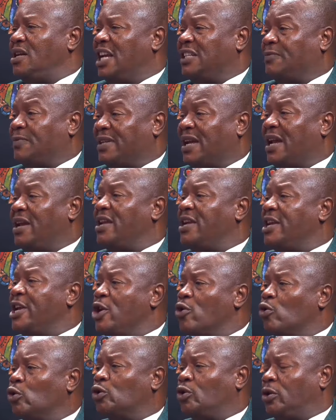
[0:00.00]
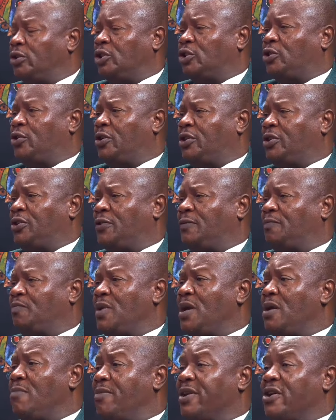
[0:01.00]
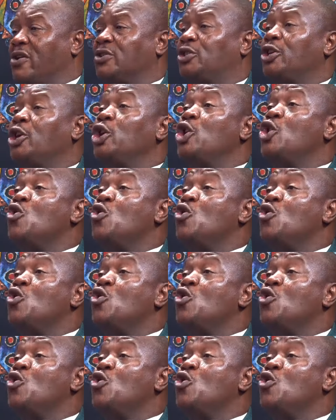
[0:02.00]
especially in road construction, because